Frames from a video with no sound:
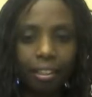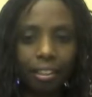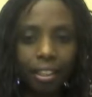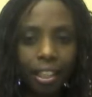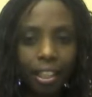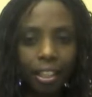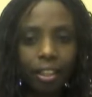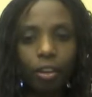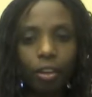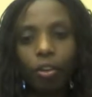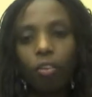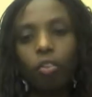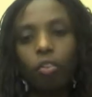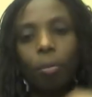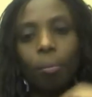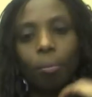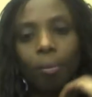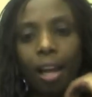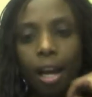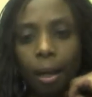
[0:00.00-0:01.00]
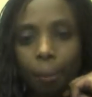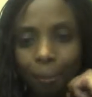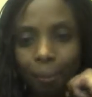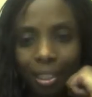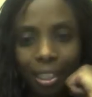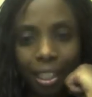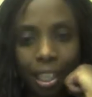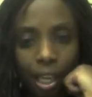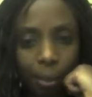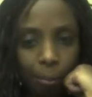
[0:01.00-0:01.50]
Zico from Block
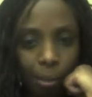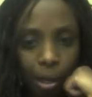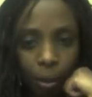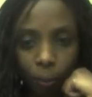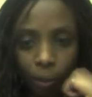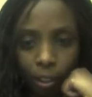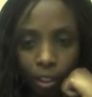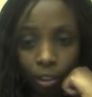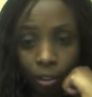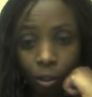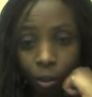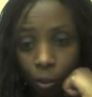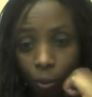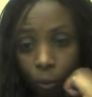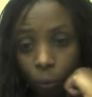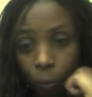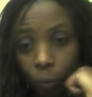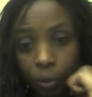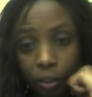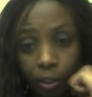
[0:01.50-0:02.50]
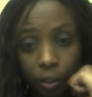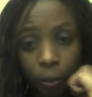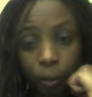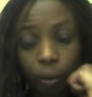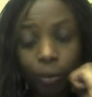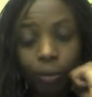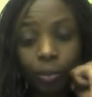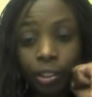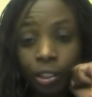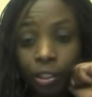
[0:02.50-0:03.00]
B came out with his own
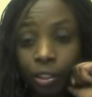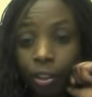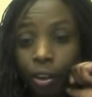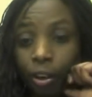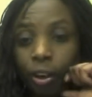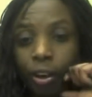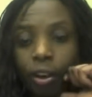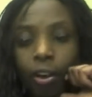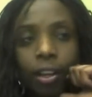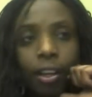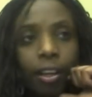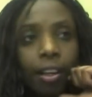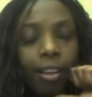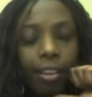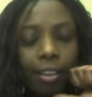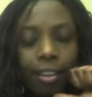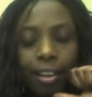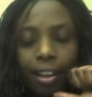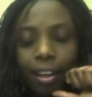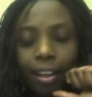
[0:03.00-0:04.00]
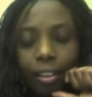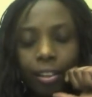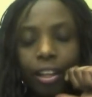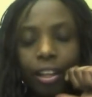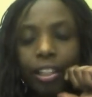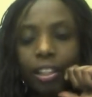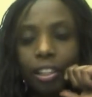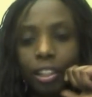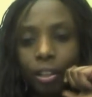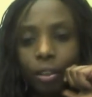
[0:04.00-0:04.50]
solo song. I
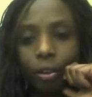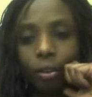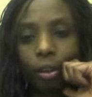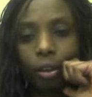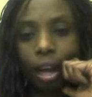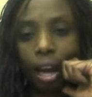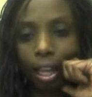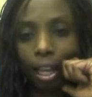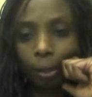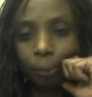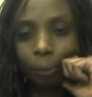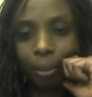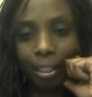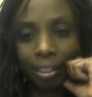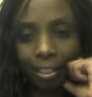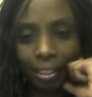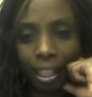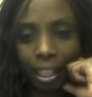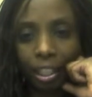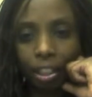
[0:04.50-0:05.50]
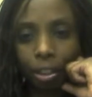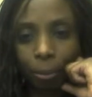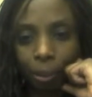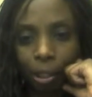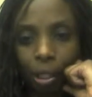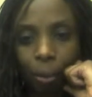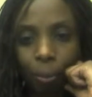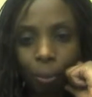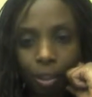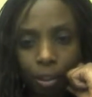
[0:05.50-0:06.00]
think Zico has what it takes to
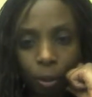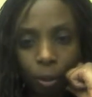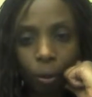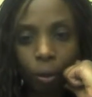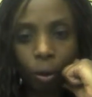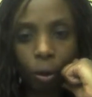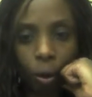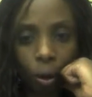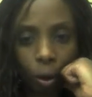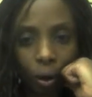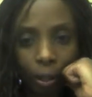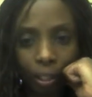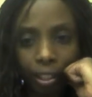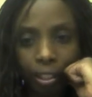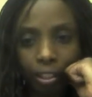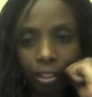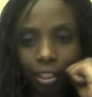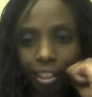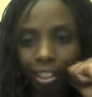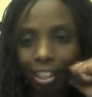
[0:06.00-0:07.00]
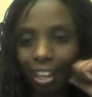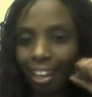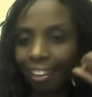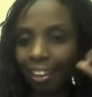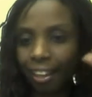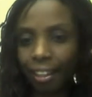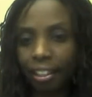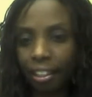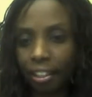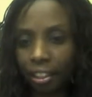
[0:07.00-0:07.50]
become a solo artist. Kind
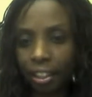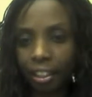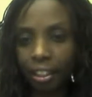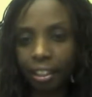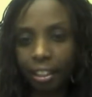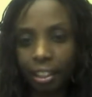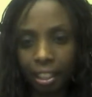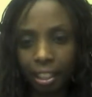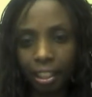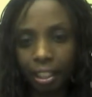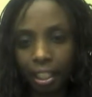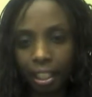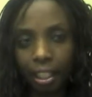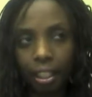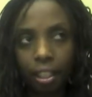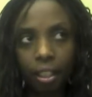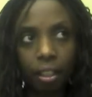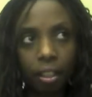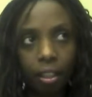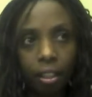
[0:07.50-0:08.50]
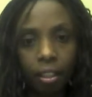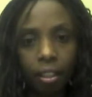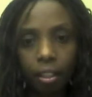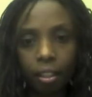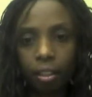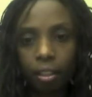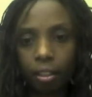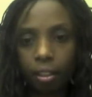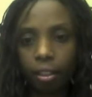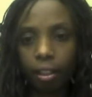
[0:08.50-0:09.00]
of like GD.
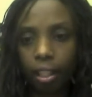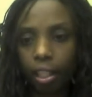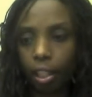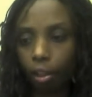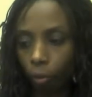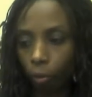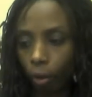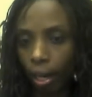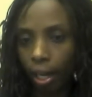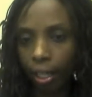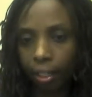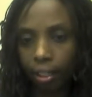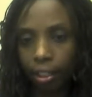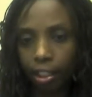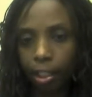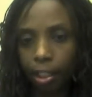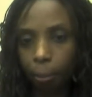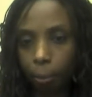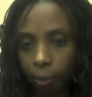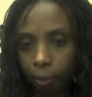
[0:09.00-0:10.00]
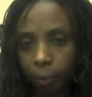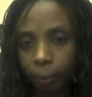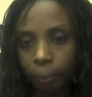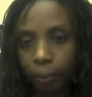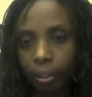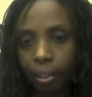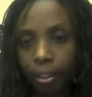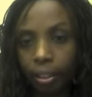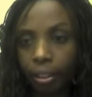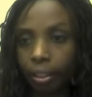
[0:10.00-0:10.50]
Like he writes, he
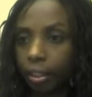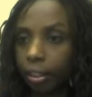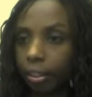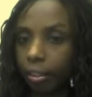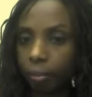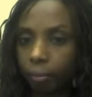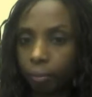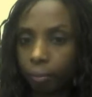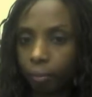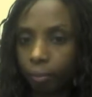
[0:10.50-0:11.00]
produces.